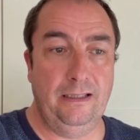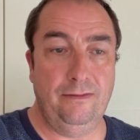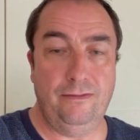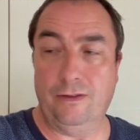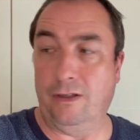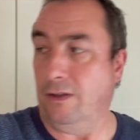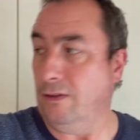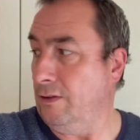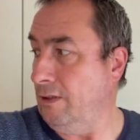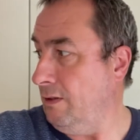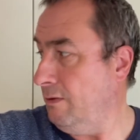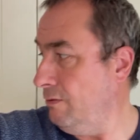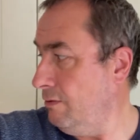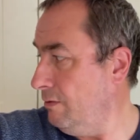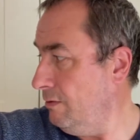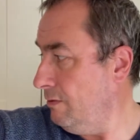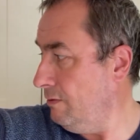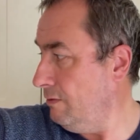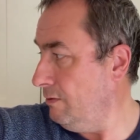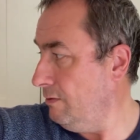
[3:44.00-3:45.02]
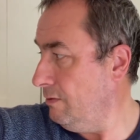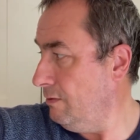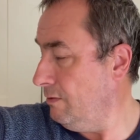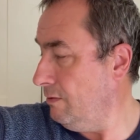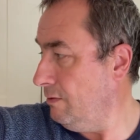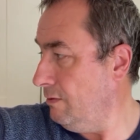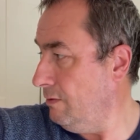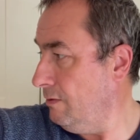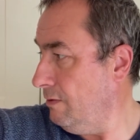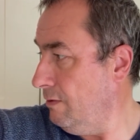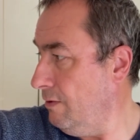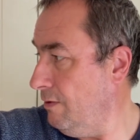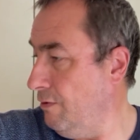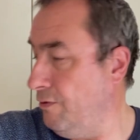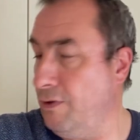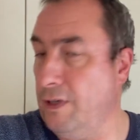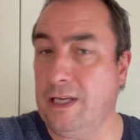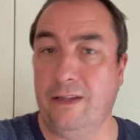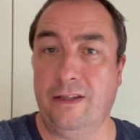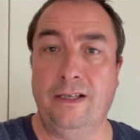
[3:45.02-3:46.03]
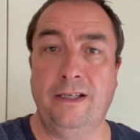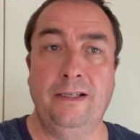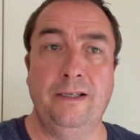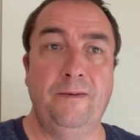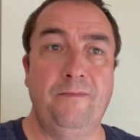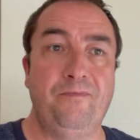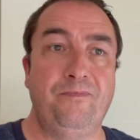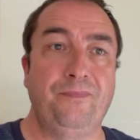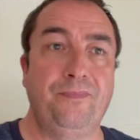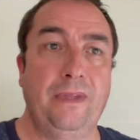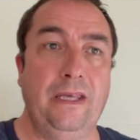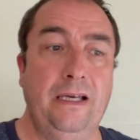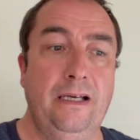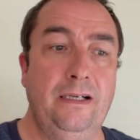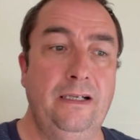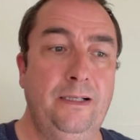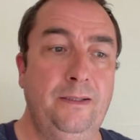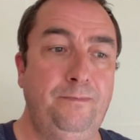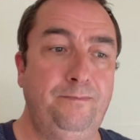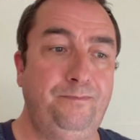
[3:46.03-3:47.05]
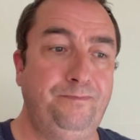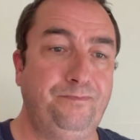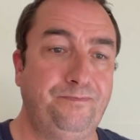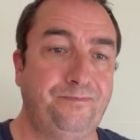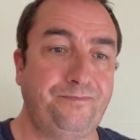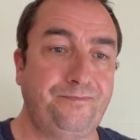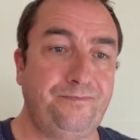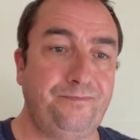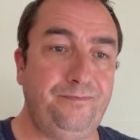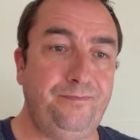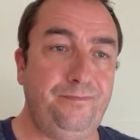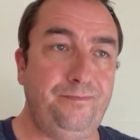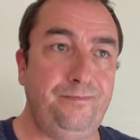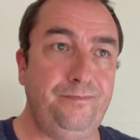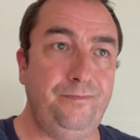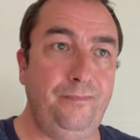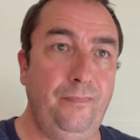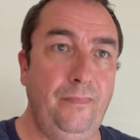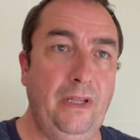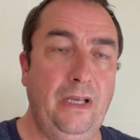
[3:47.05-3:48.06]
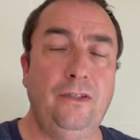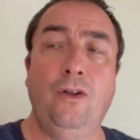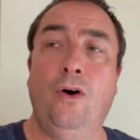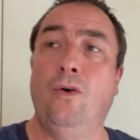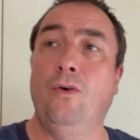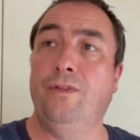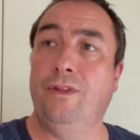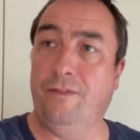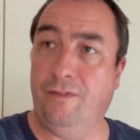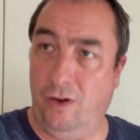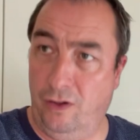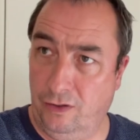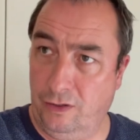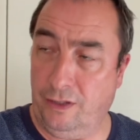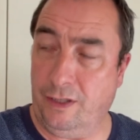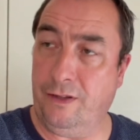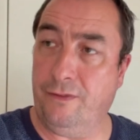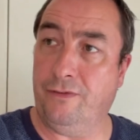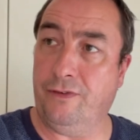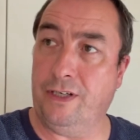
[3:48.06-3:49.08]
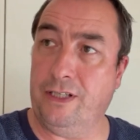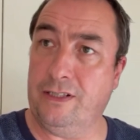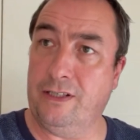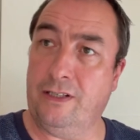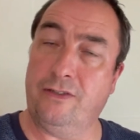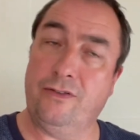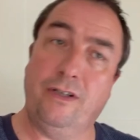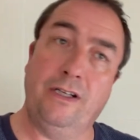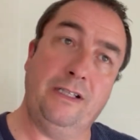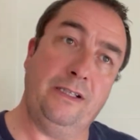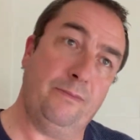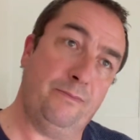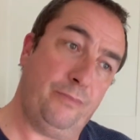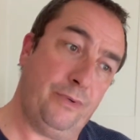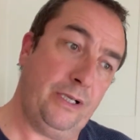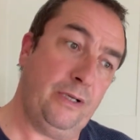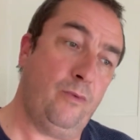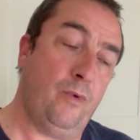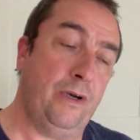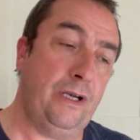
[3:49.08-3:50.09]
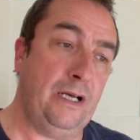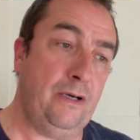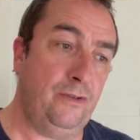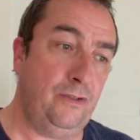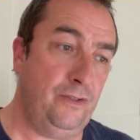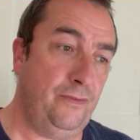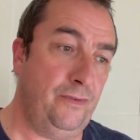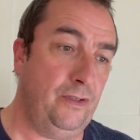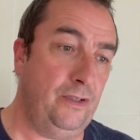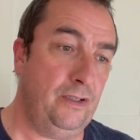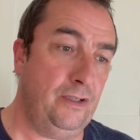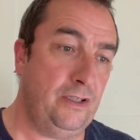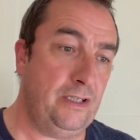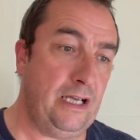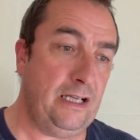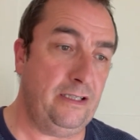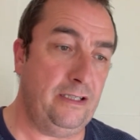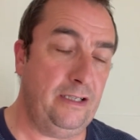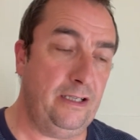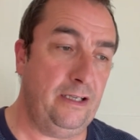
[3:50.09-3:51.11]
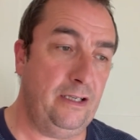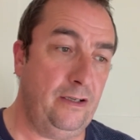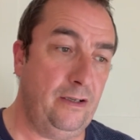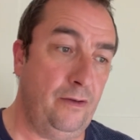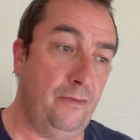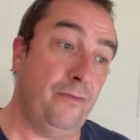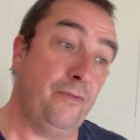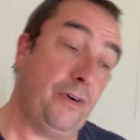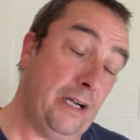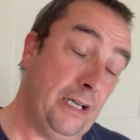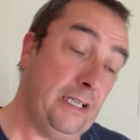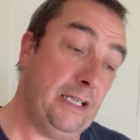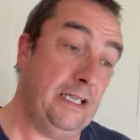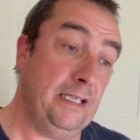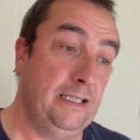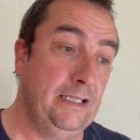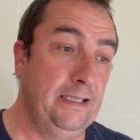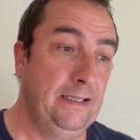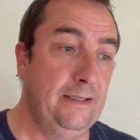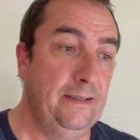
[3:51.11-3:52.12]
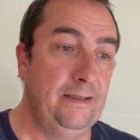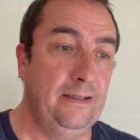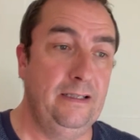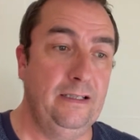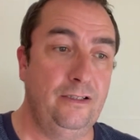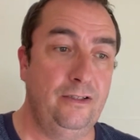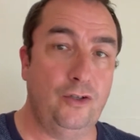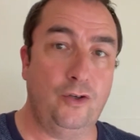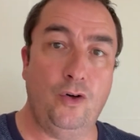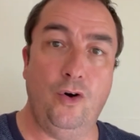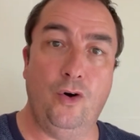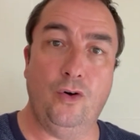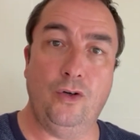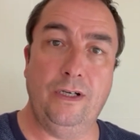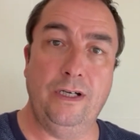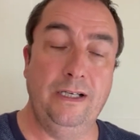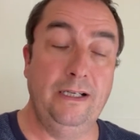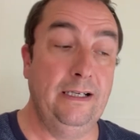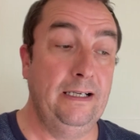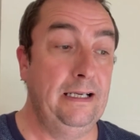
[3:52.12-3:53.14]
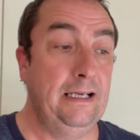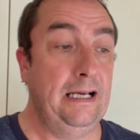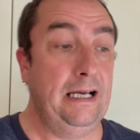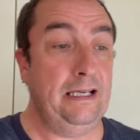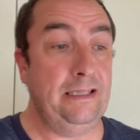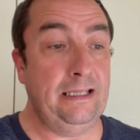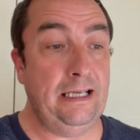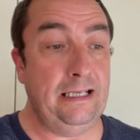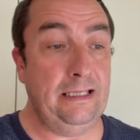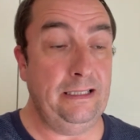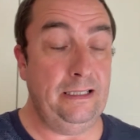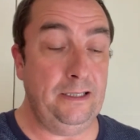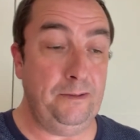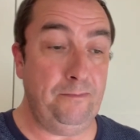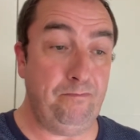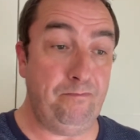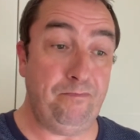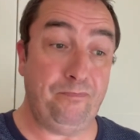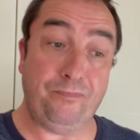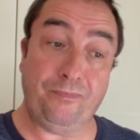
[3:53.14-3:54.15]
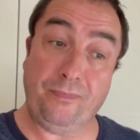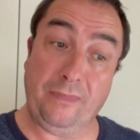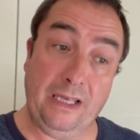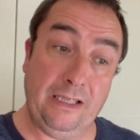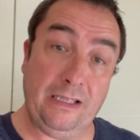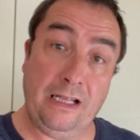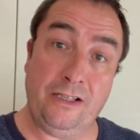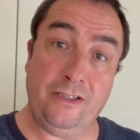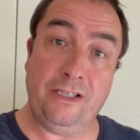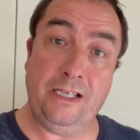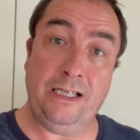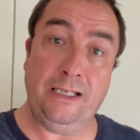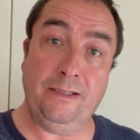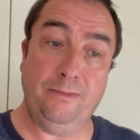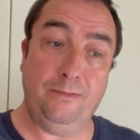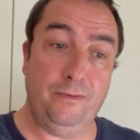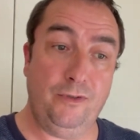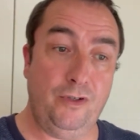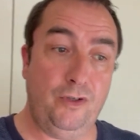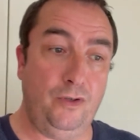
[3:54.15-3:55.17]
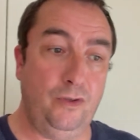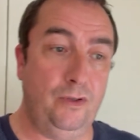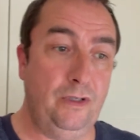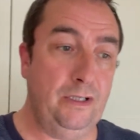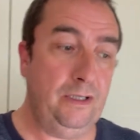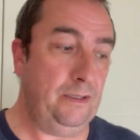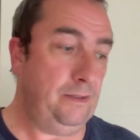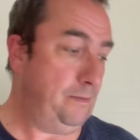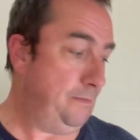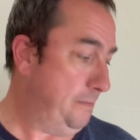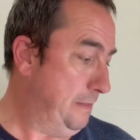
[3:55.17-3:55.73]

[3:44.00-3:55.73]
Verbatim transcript: Forgotten No, Three, I think. Um, no, they've all gone in the freezer, so I can bring one out for Saturday on Friday to cook. And then um, and that's it. So uh,